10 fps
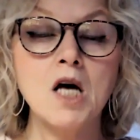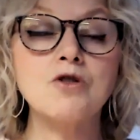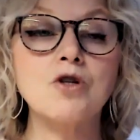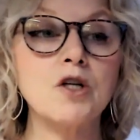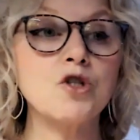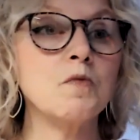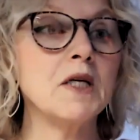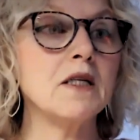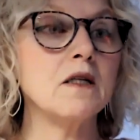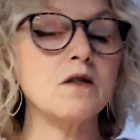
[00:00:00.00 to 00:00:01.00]

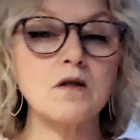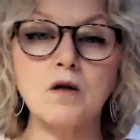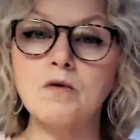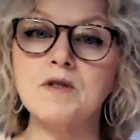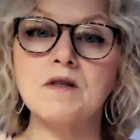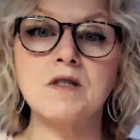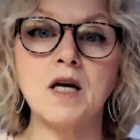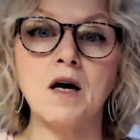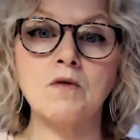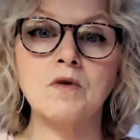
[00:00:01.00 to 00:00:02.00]
Judgment slows us
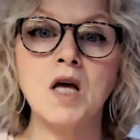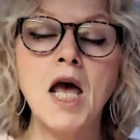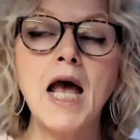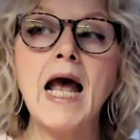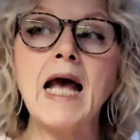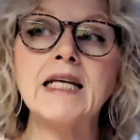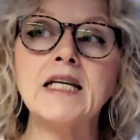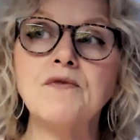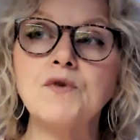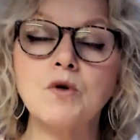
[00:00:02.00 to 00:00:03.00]
down. And
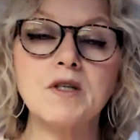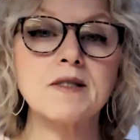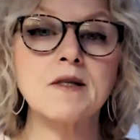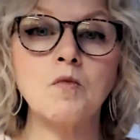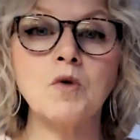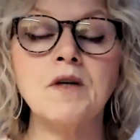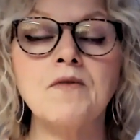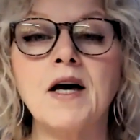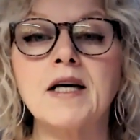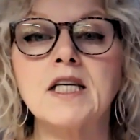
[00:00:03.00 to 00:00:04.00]
if you're
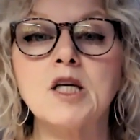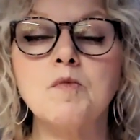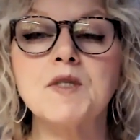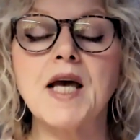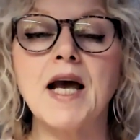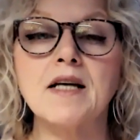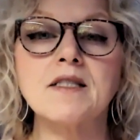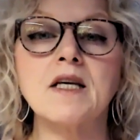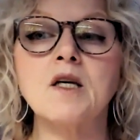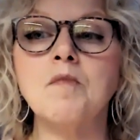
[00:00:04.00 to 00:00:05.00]
someone that keeps
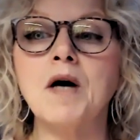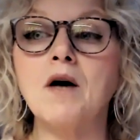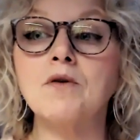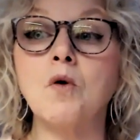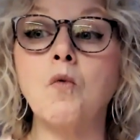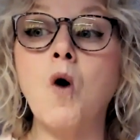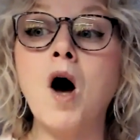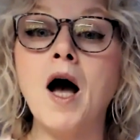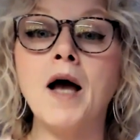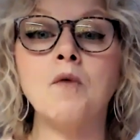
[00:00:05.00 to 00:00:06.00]
asking about the
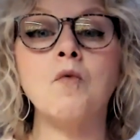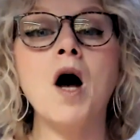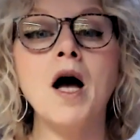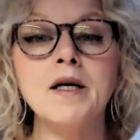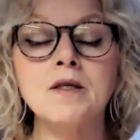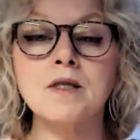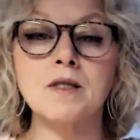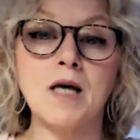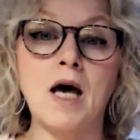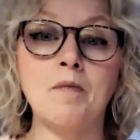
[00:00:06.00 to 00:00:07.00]
why is
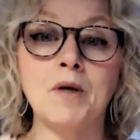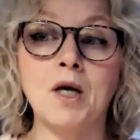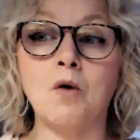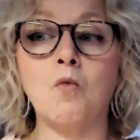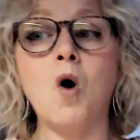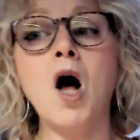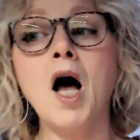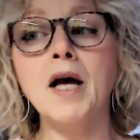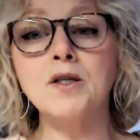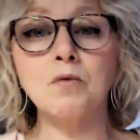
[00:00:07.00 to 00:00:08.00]
this happening?
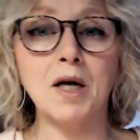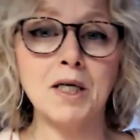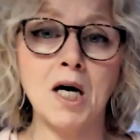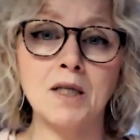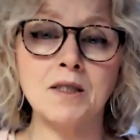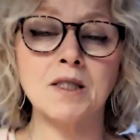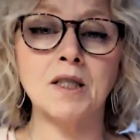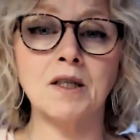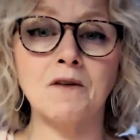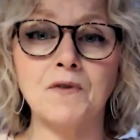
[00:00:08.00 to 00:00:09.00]
Why do I
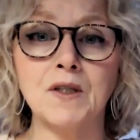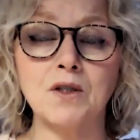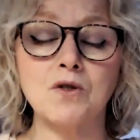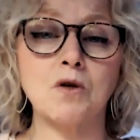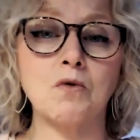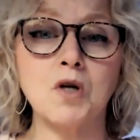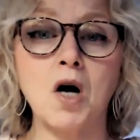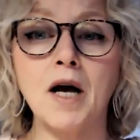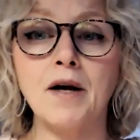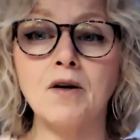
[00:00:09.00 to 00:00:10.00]
constantly feel so
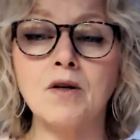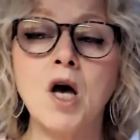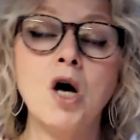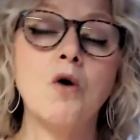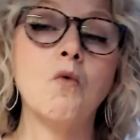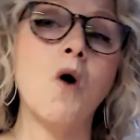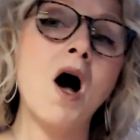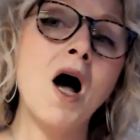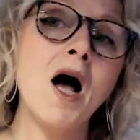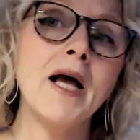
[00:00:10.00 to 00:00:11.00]
tired?
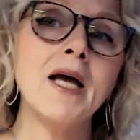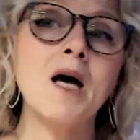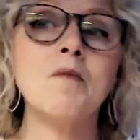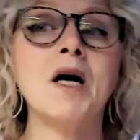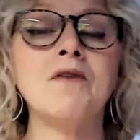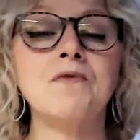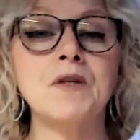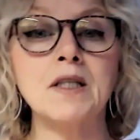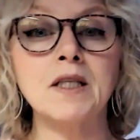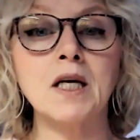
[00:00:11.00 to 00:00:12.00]
Why am I
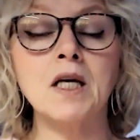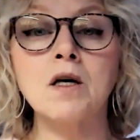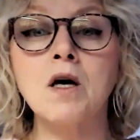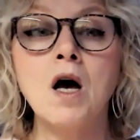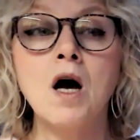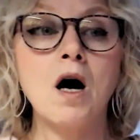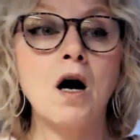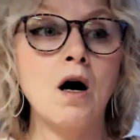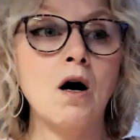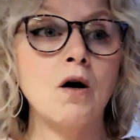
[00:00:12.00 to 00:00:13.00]
feeling
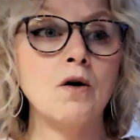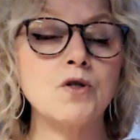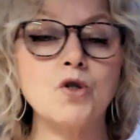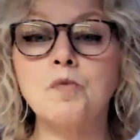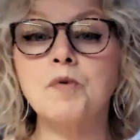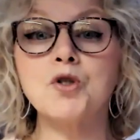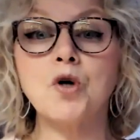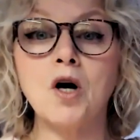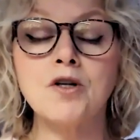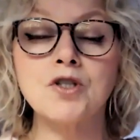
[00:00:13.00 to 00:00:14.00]

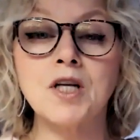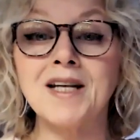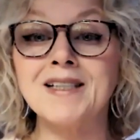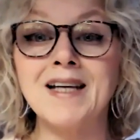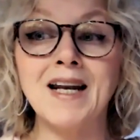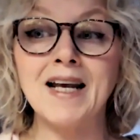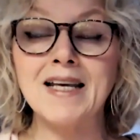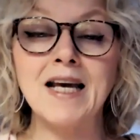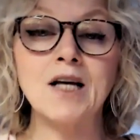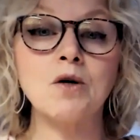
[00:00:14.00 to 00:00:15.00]
supercharged and yet I
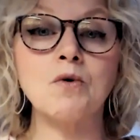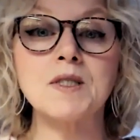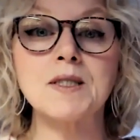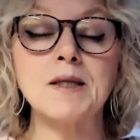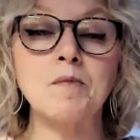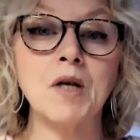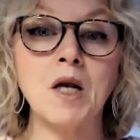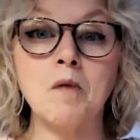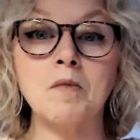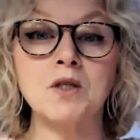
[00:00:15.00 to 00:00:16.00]
can't go to sleep
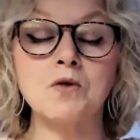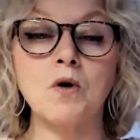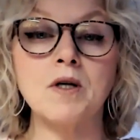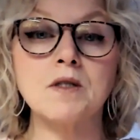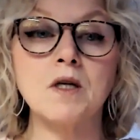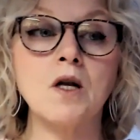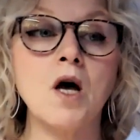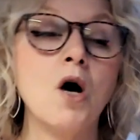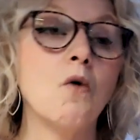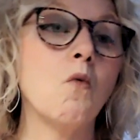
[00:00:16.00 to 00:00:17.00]
and I'm exhausted?
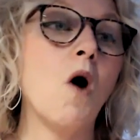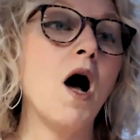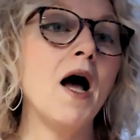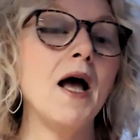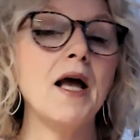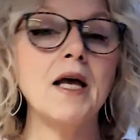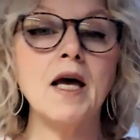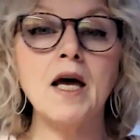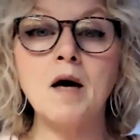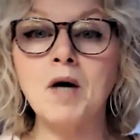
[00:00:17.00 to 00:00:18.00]

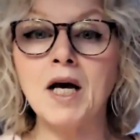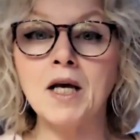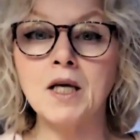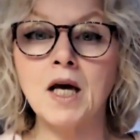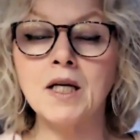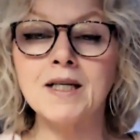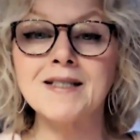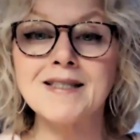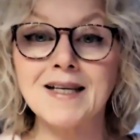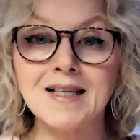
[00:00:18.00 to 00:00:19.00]
Why am I
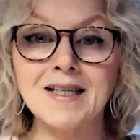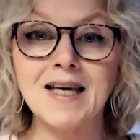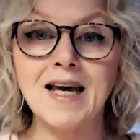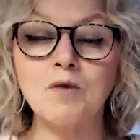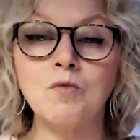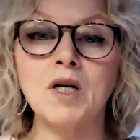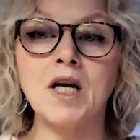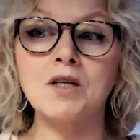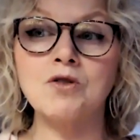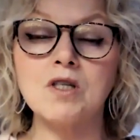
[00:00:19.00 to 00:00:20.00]
getting sick again when
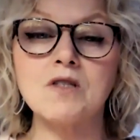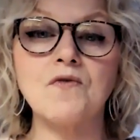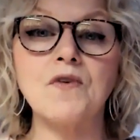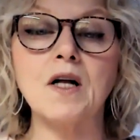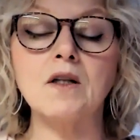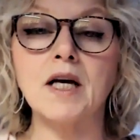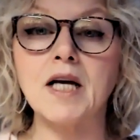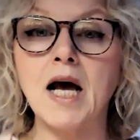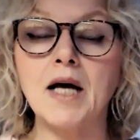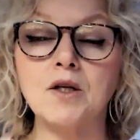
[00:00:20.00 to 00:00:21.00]
I just felt
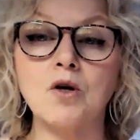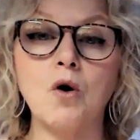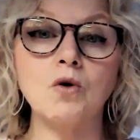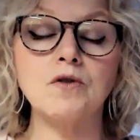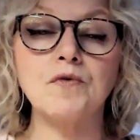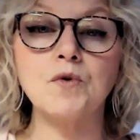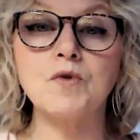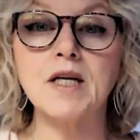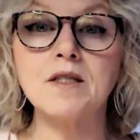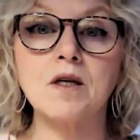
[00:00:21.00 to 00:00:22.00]
like I had a cold a few
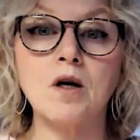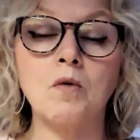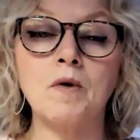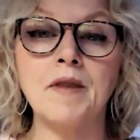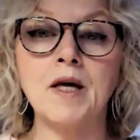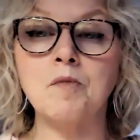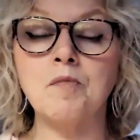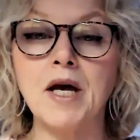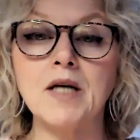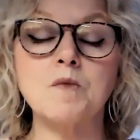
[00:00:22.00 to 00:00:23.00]
days ago and then
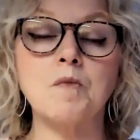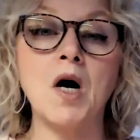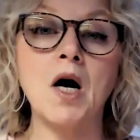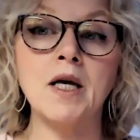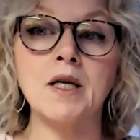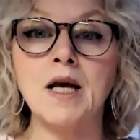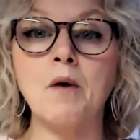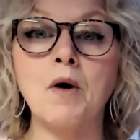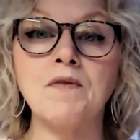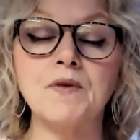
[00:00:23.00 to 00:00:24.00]
it passed by and
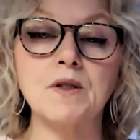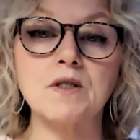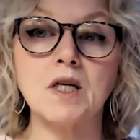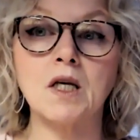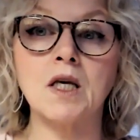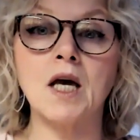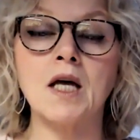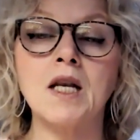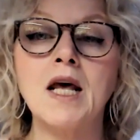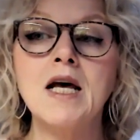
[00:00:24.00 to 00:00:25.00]
now I feel sick
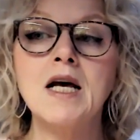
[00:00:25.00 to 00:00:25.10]
again?